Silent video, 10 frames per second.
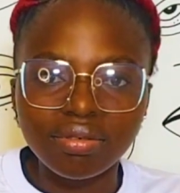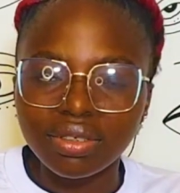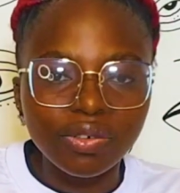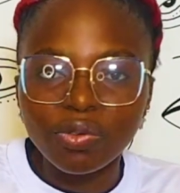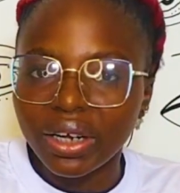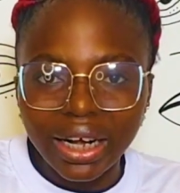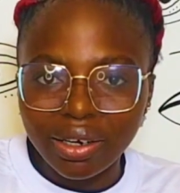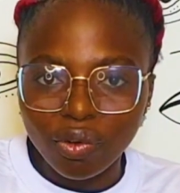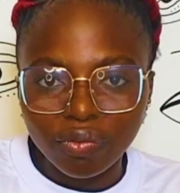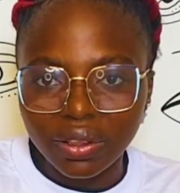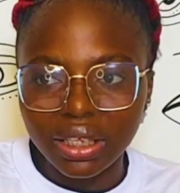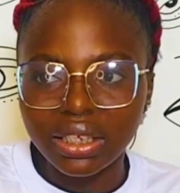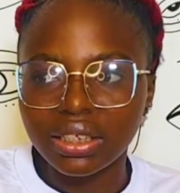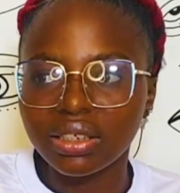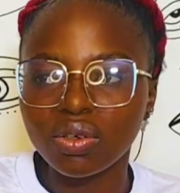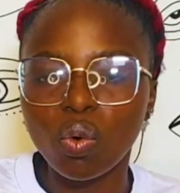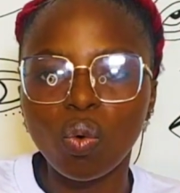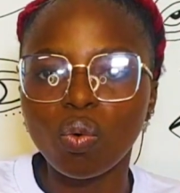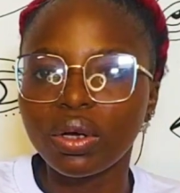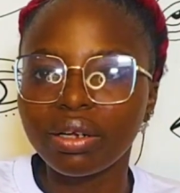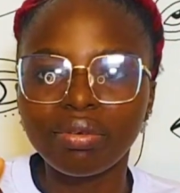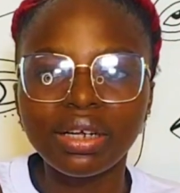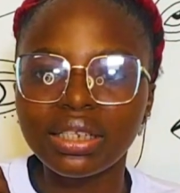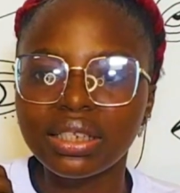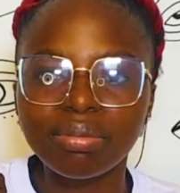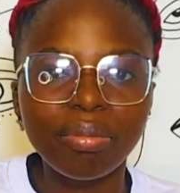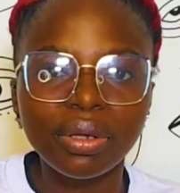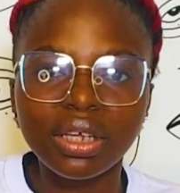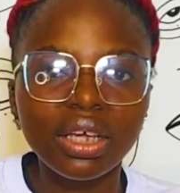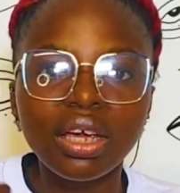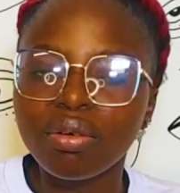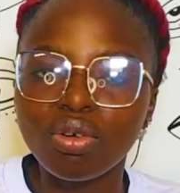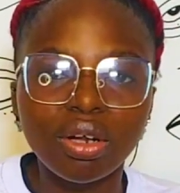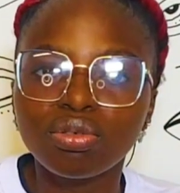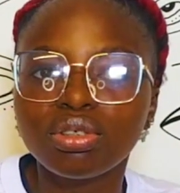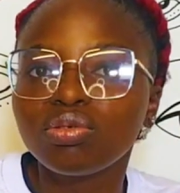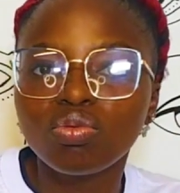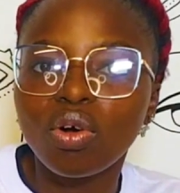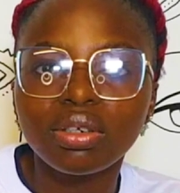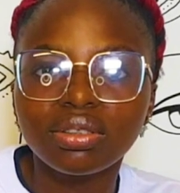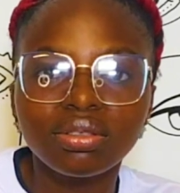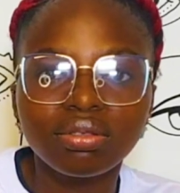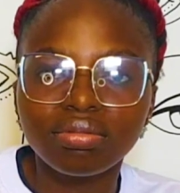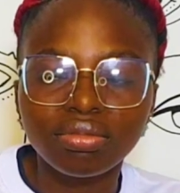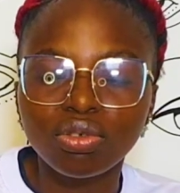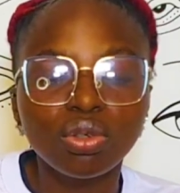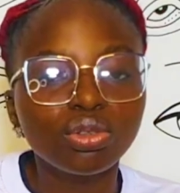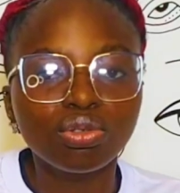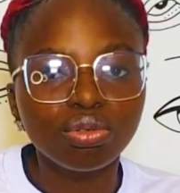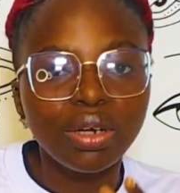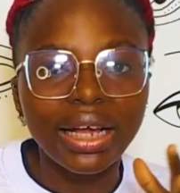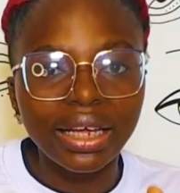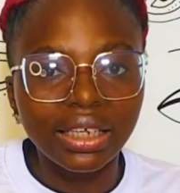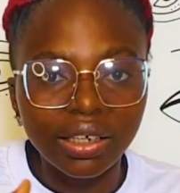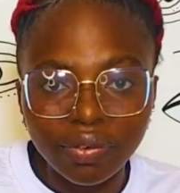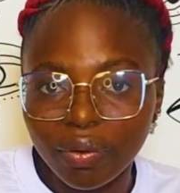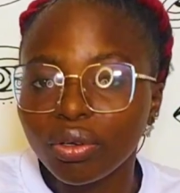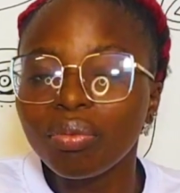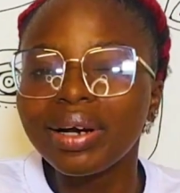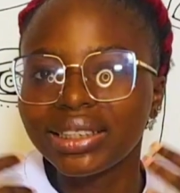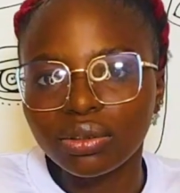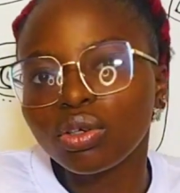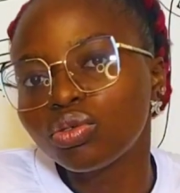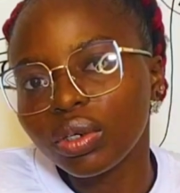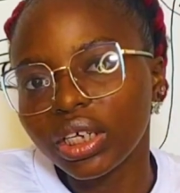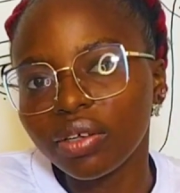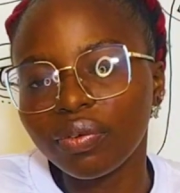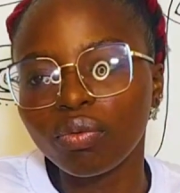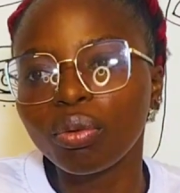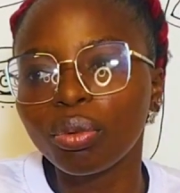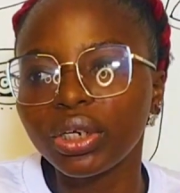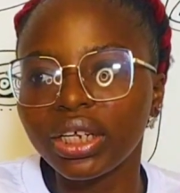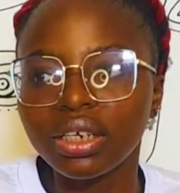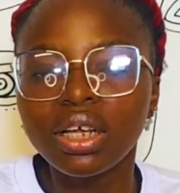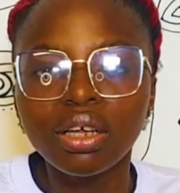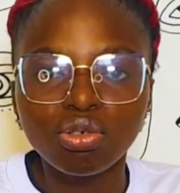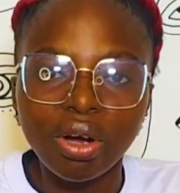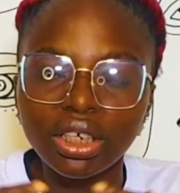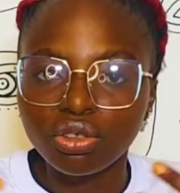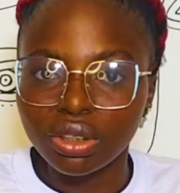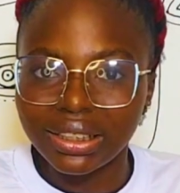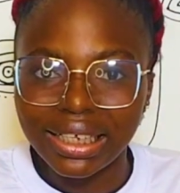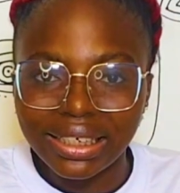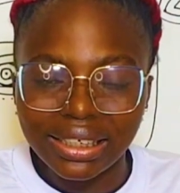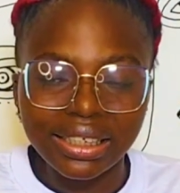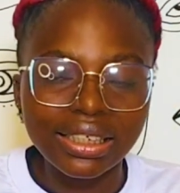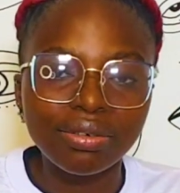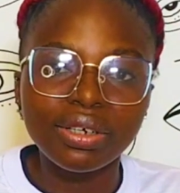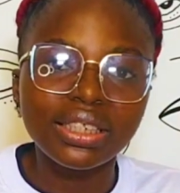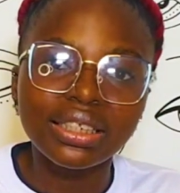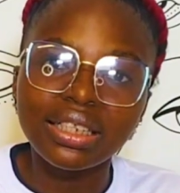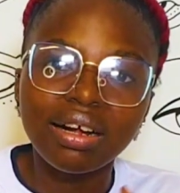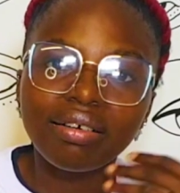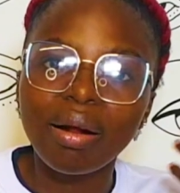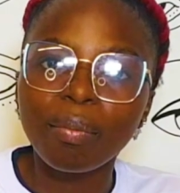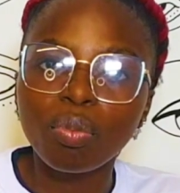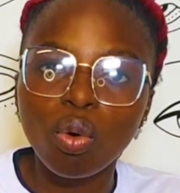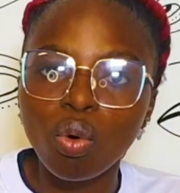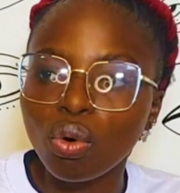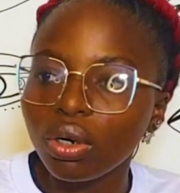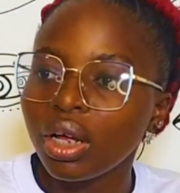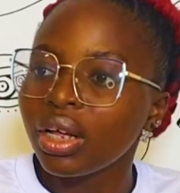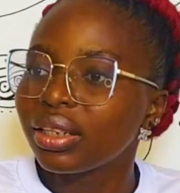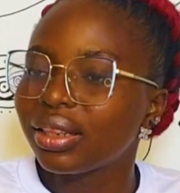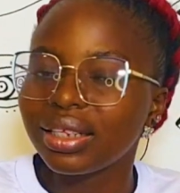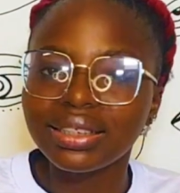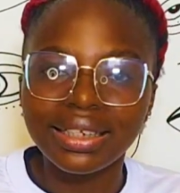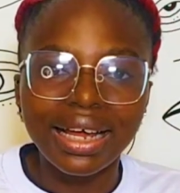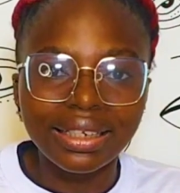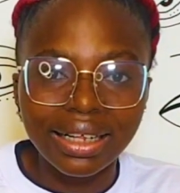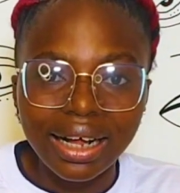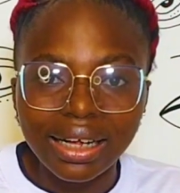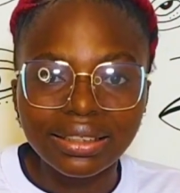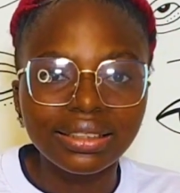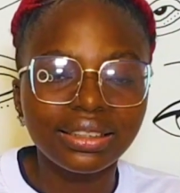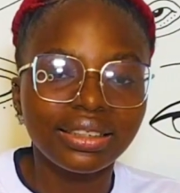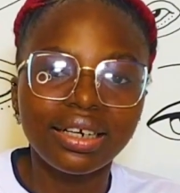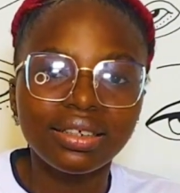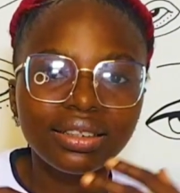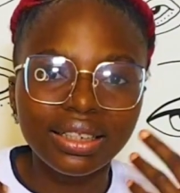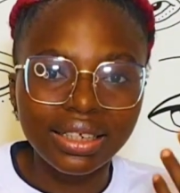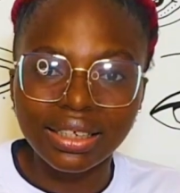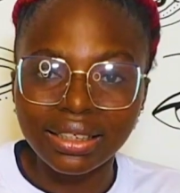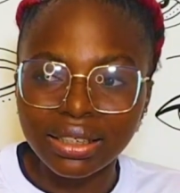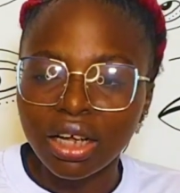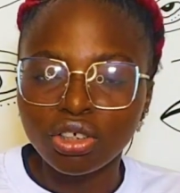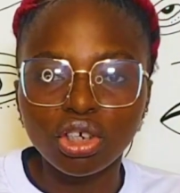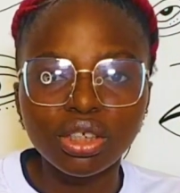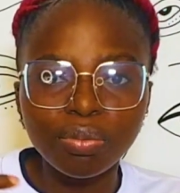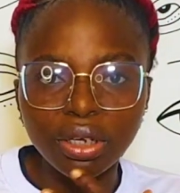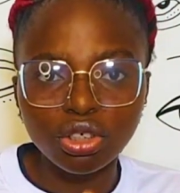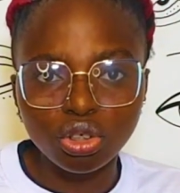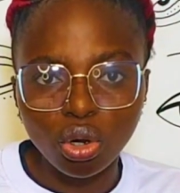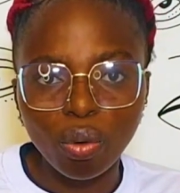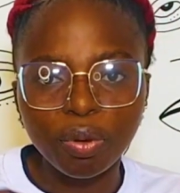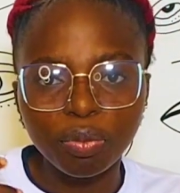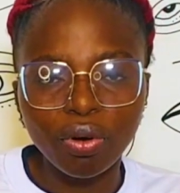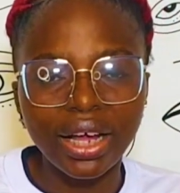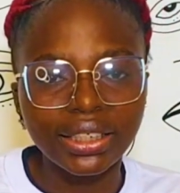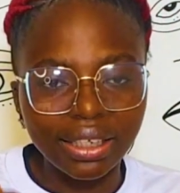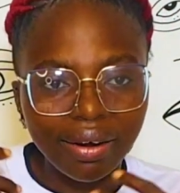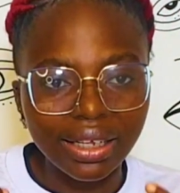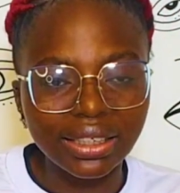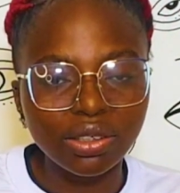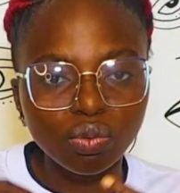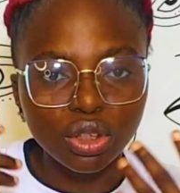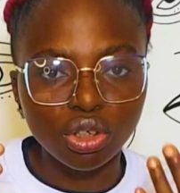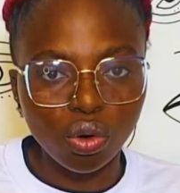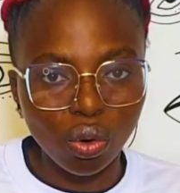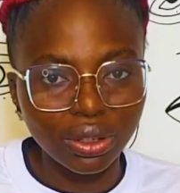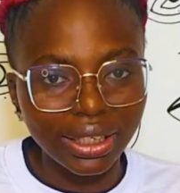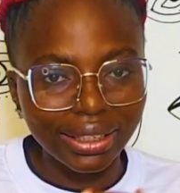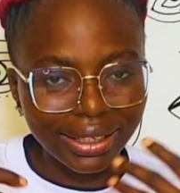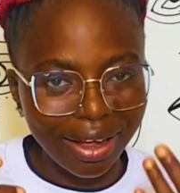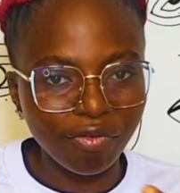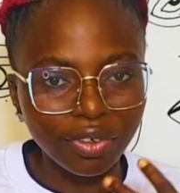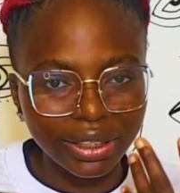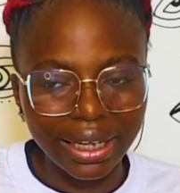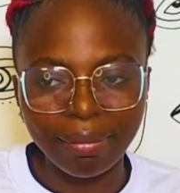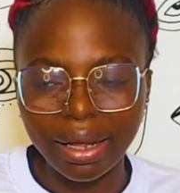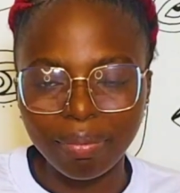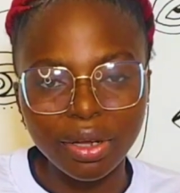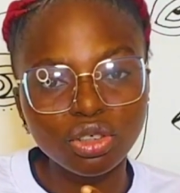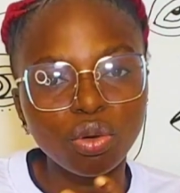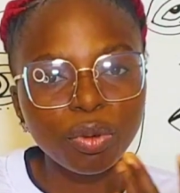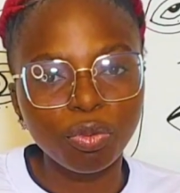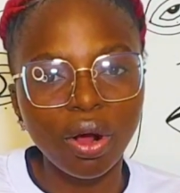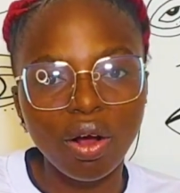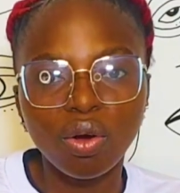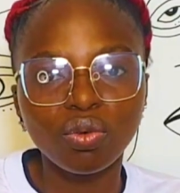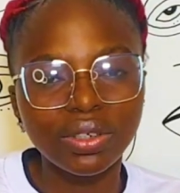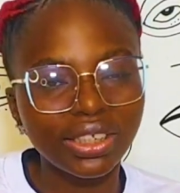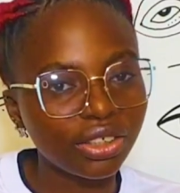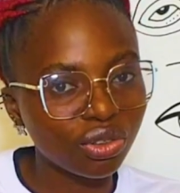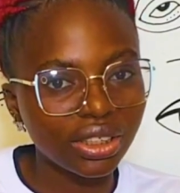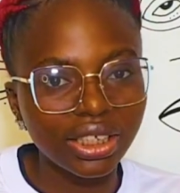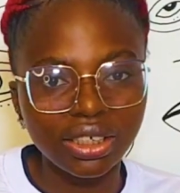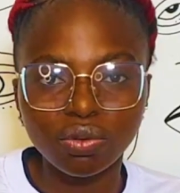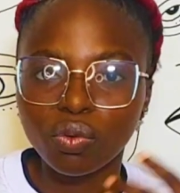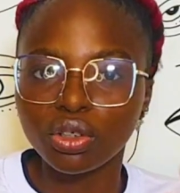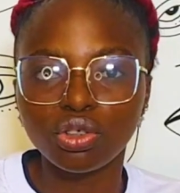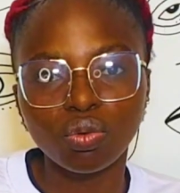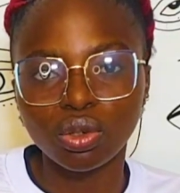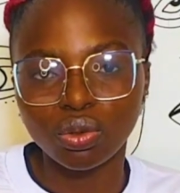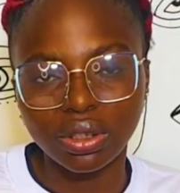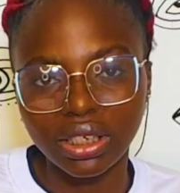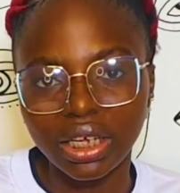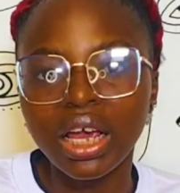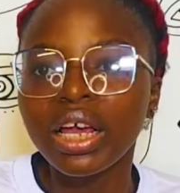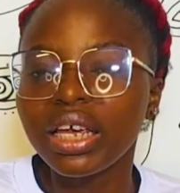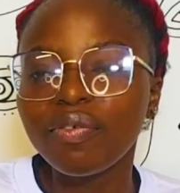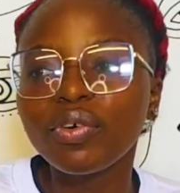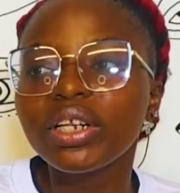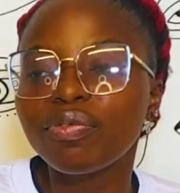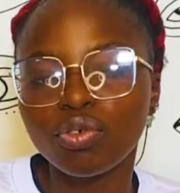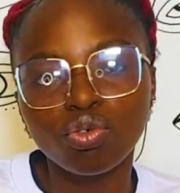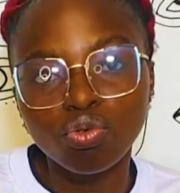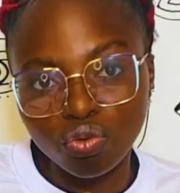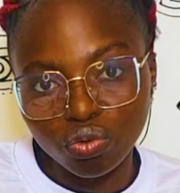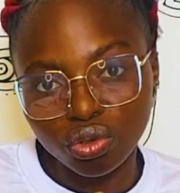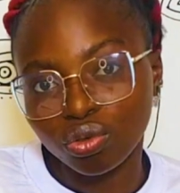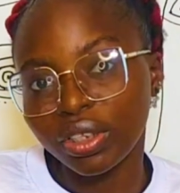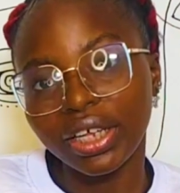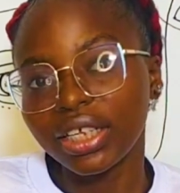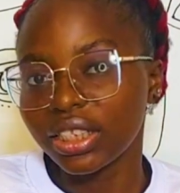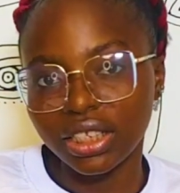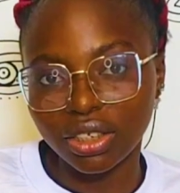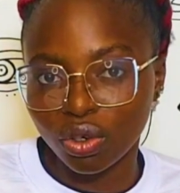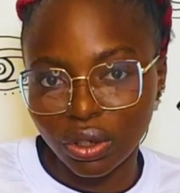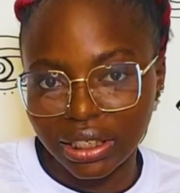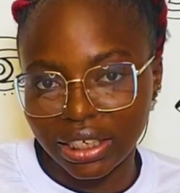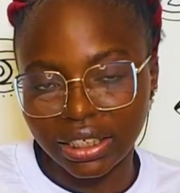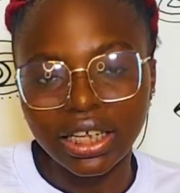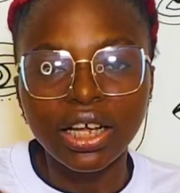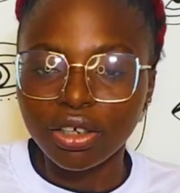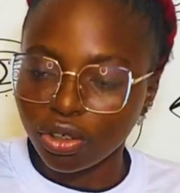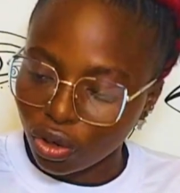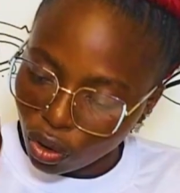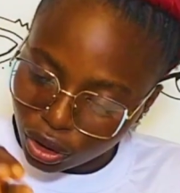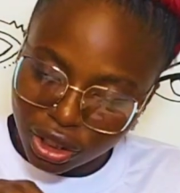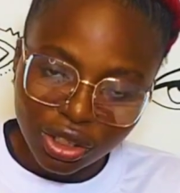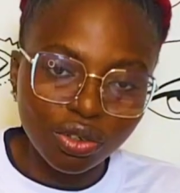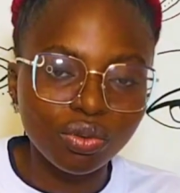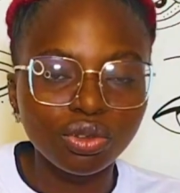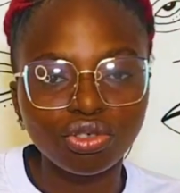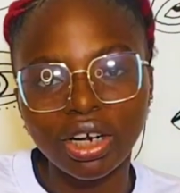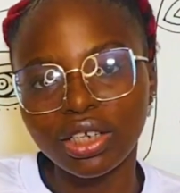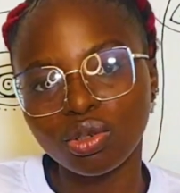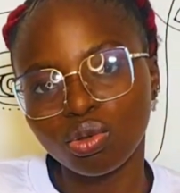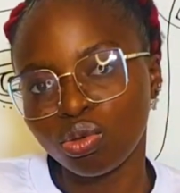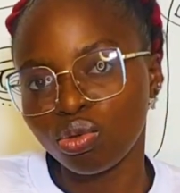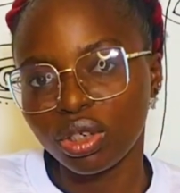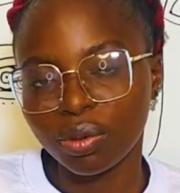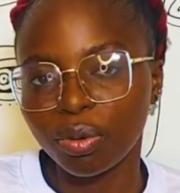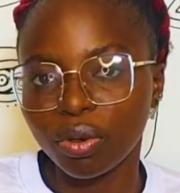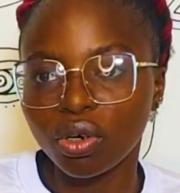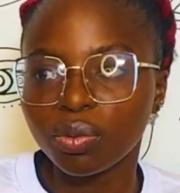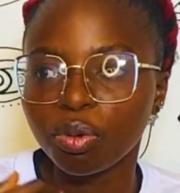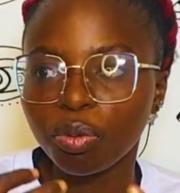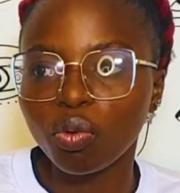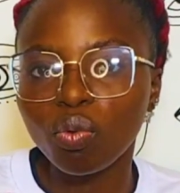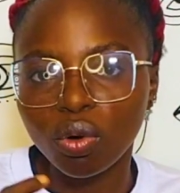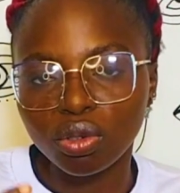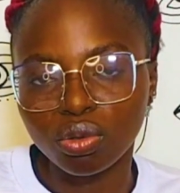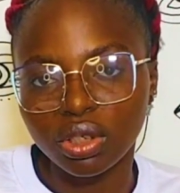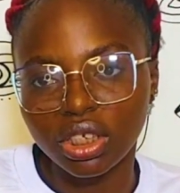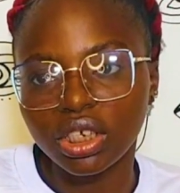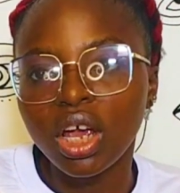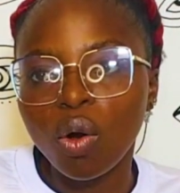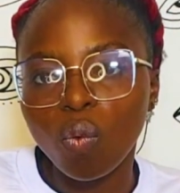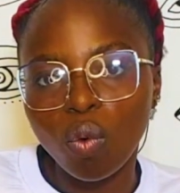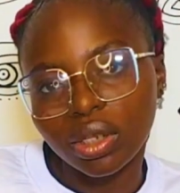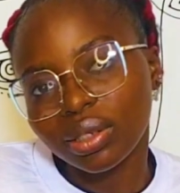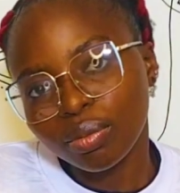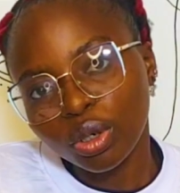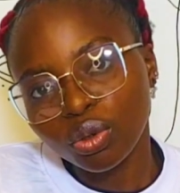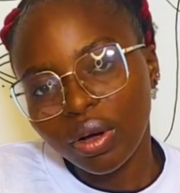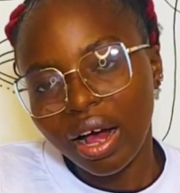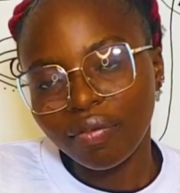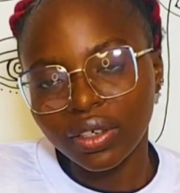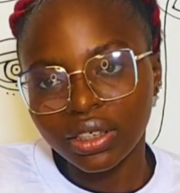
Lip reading: different kind of things, or create, maybe you are doing one, you want to do like a giveaway. You might not do a giveaway, but then you are interested in it, create Instagram poll, things like that, share things. Just make sure people are interacting with your content every time. Like, make sure people are always interested in what you want to say. Even if you think it is nonsense, continue trying to do it, because people want to see what more you have